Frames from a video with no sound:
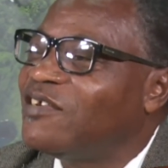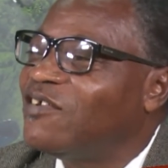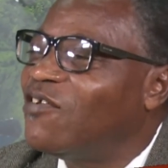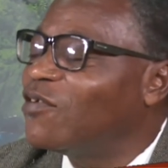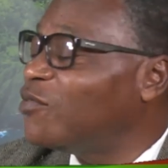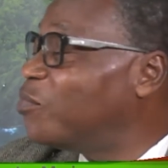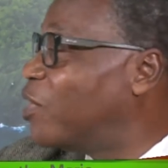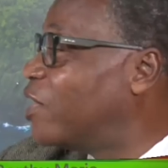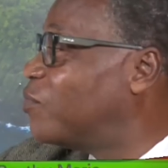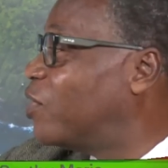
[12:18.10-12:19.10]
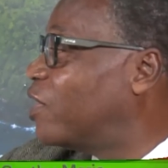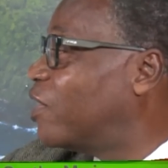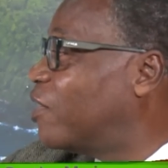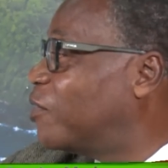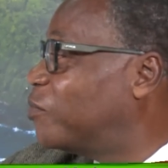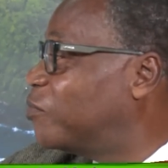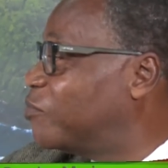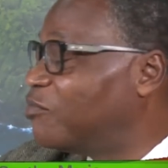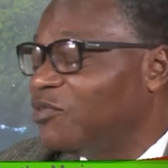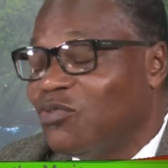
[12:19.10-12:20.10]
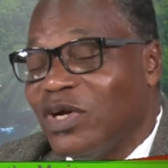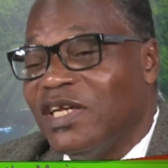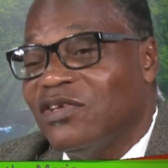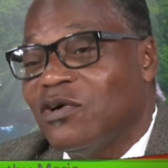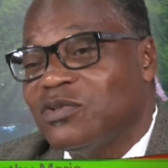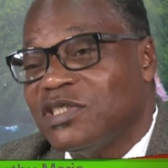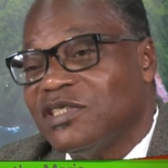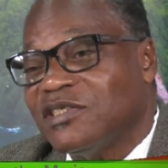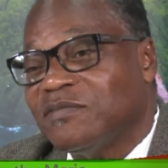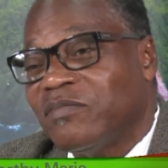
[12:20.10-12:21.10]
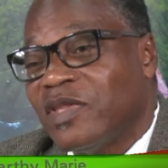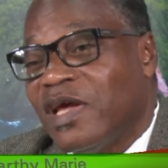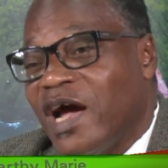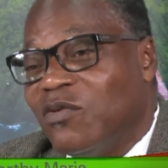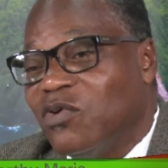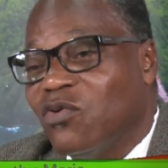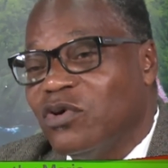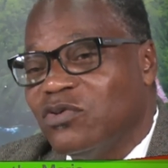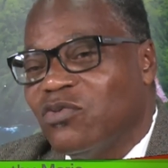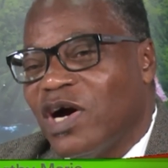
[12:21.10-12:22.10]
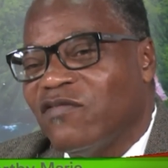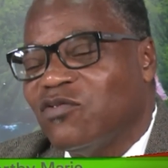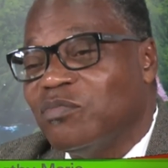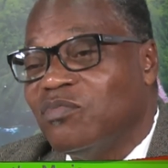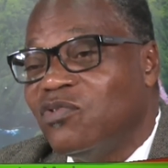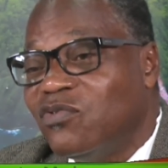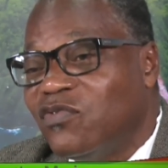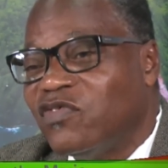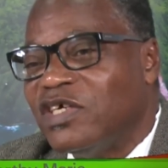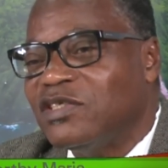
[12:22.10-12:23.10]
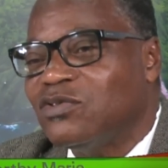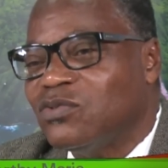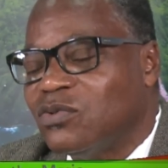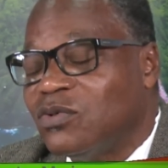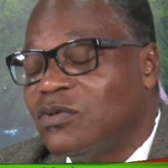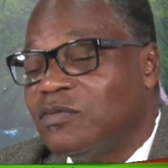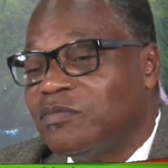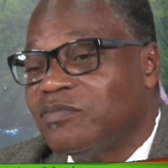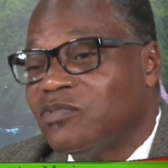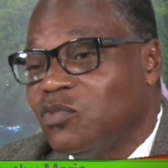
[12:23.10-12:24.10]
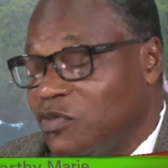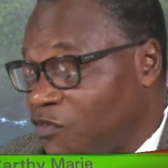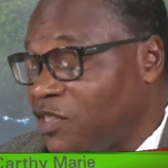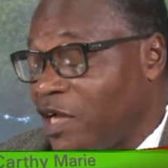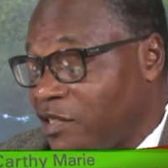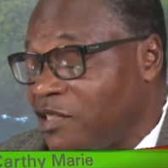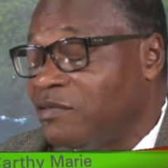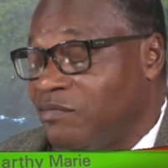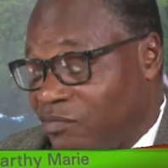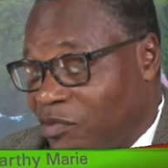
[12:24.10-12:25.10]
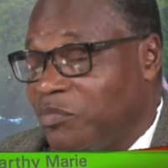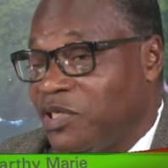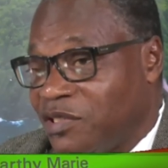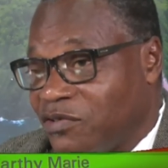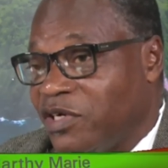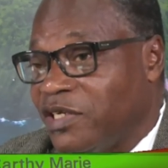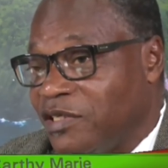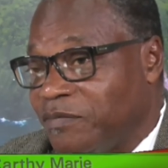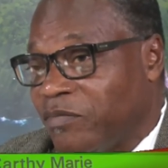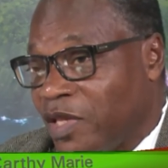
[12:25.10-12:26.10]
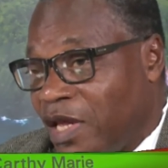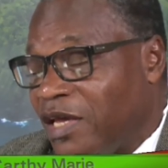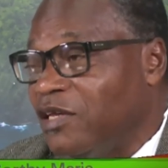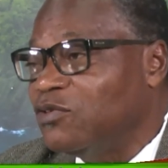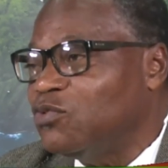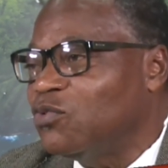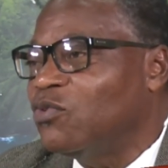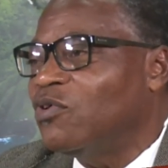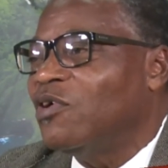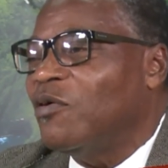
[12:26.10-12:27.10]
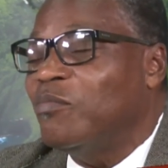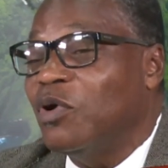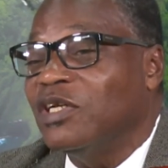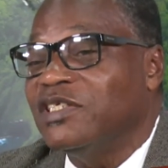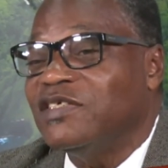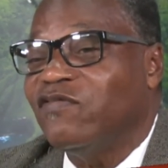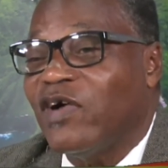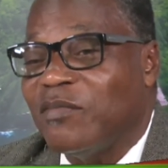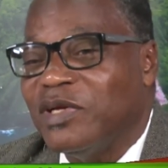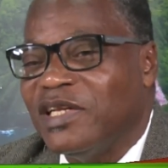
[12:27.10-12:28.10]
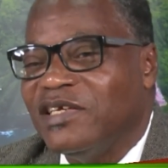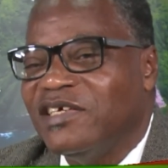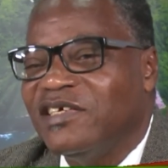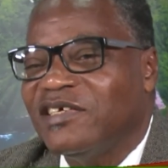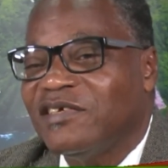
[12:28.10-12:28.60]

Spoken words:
occupied by dwelling houses. And we're going to have to move into, which we've started a bit already, into multi-family